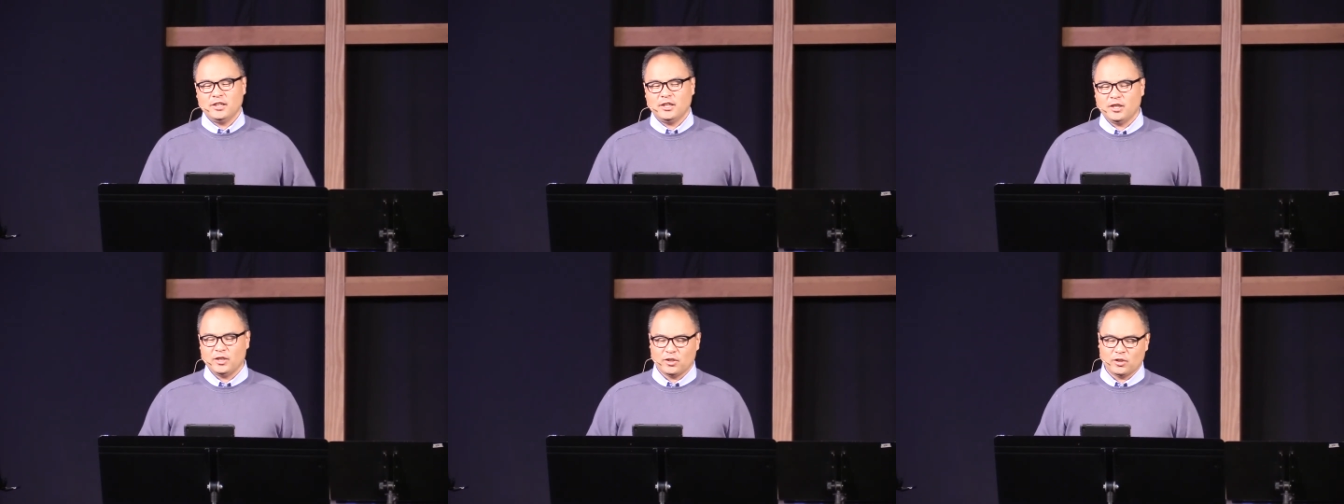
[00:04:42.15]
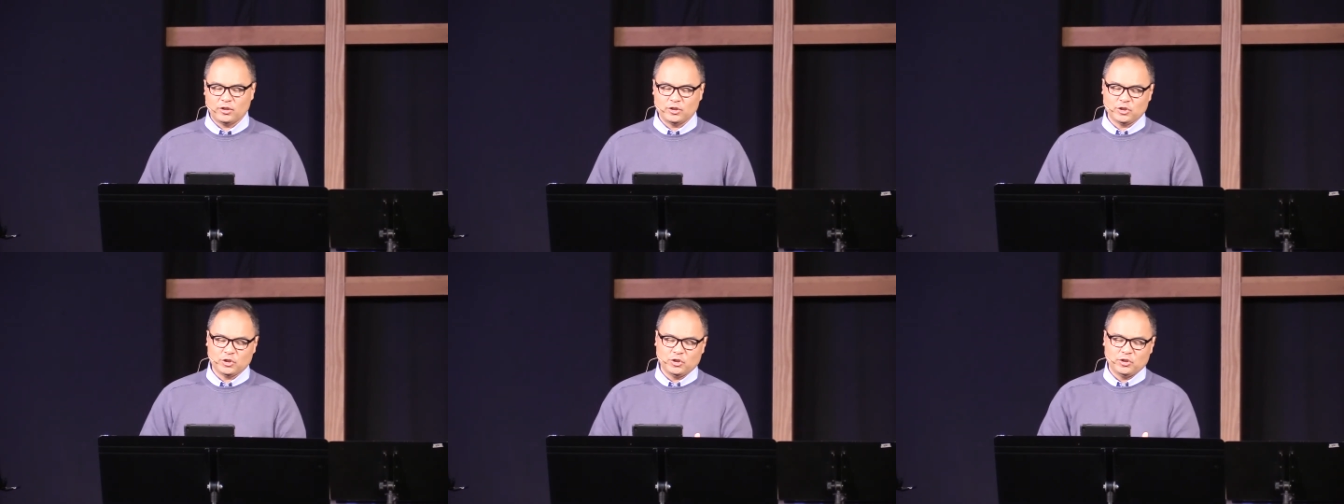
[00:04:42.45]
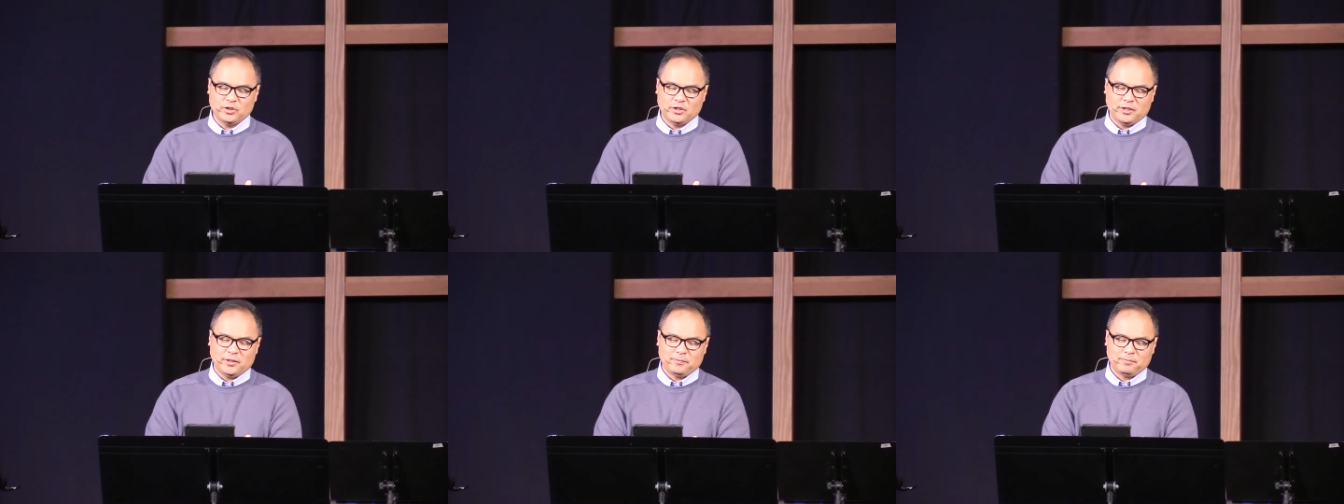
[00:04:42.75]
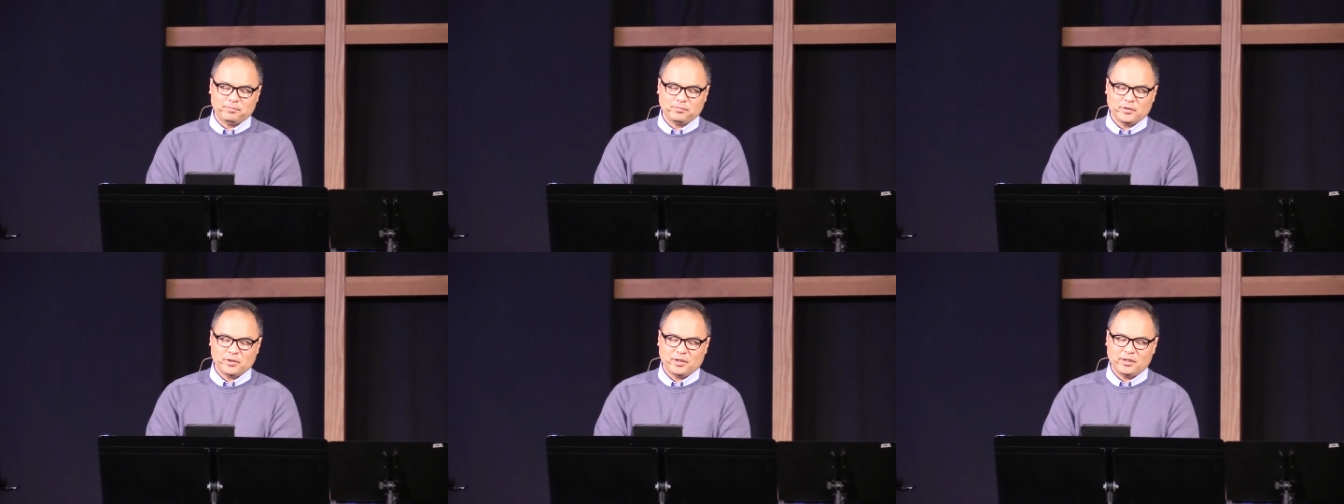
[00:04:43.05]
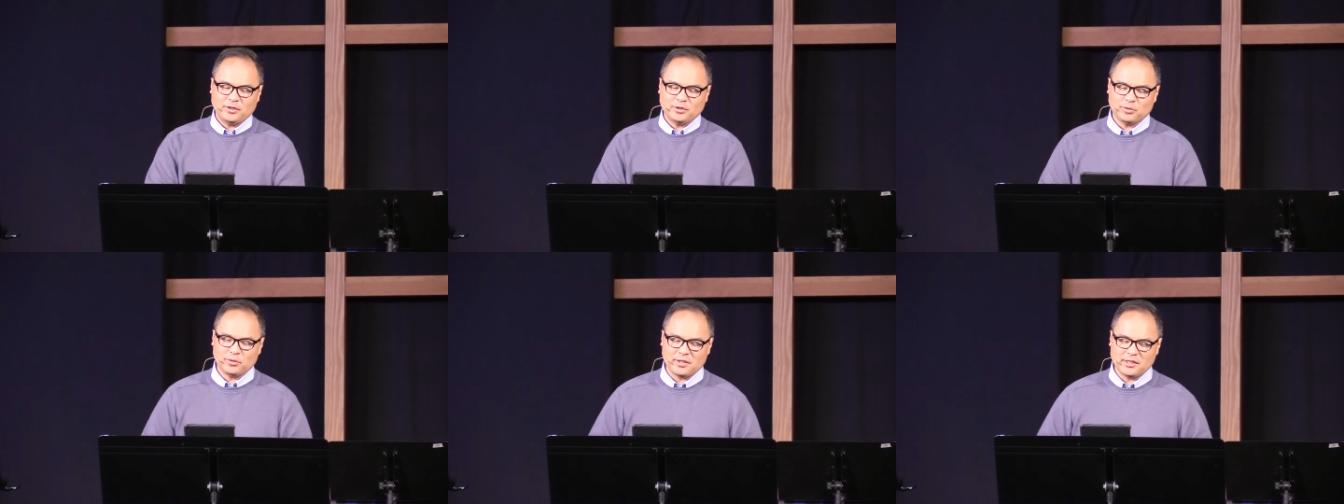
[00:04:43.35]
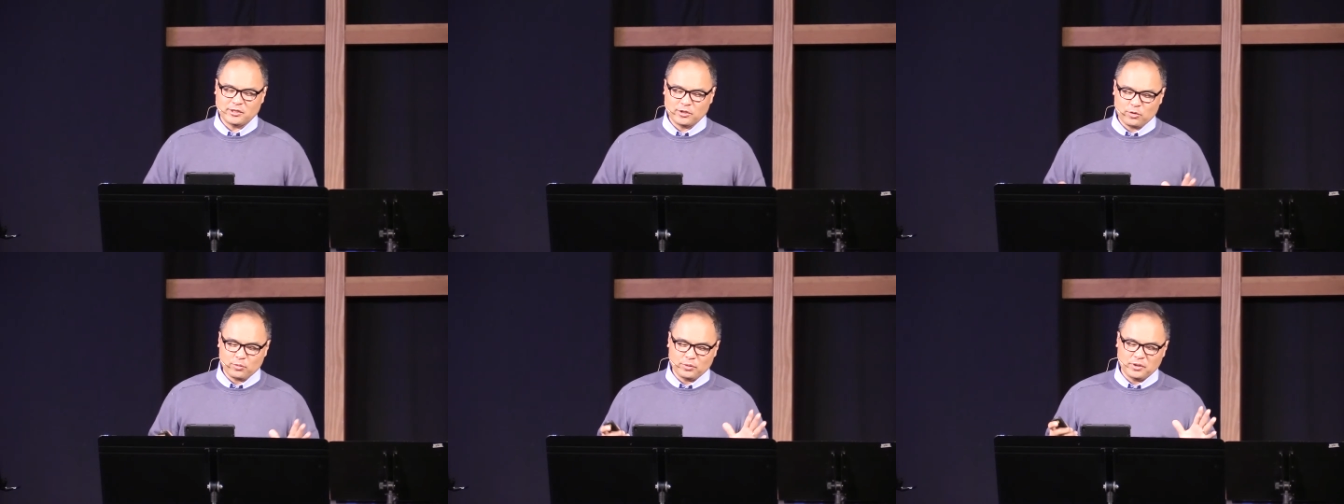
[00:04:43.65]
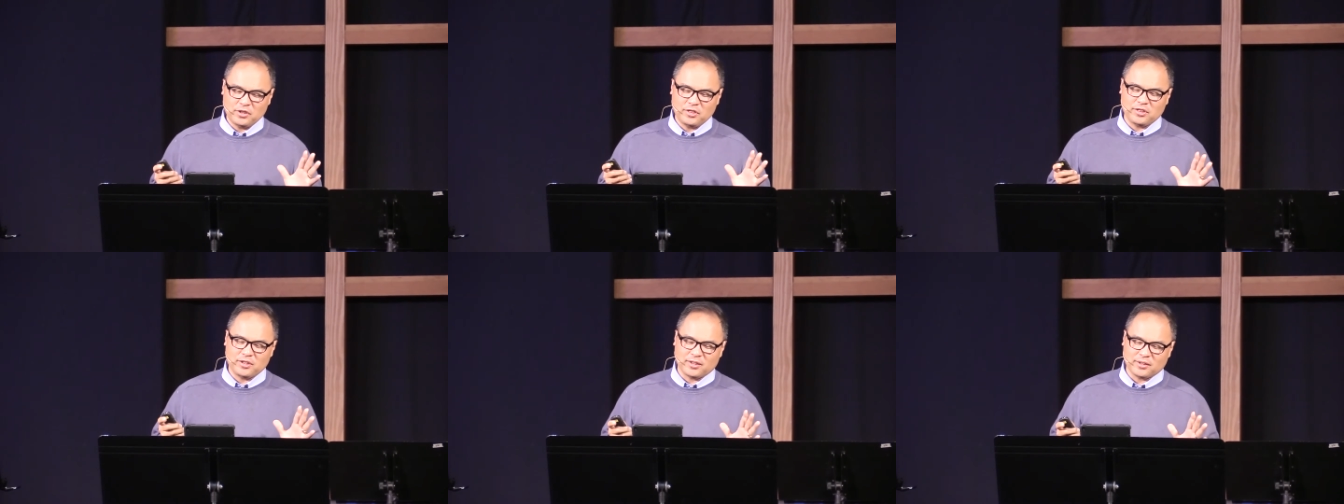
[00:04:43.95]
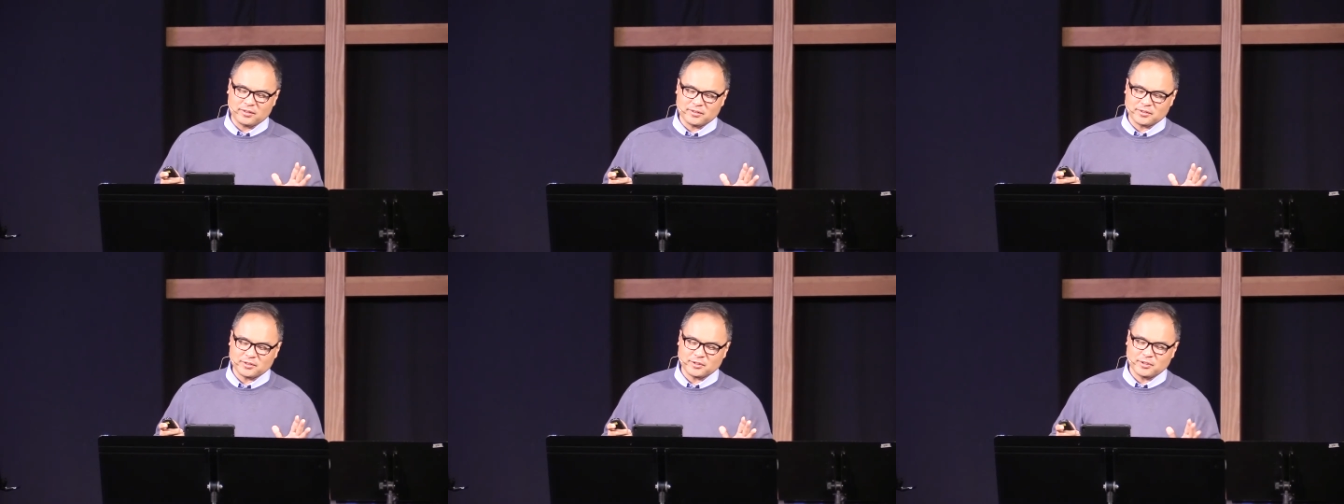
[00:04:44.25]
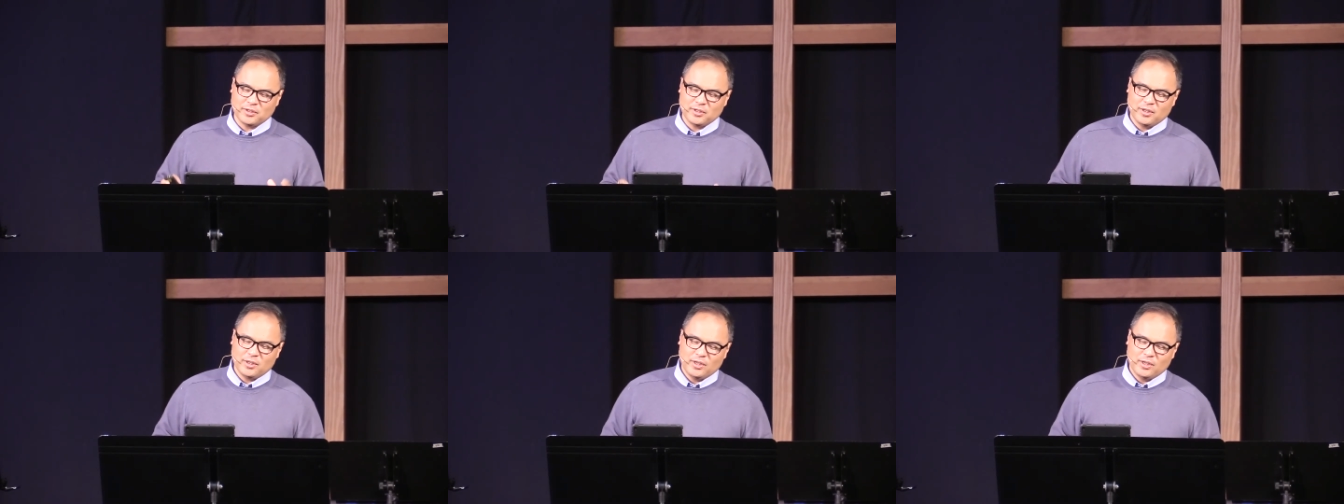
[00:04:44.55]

in our journey. Okay, so these three things.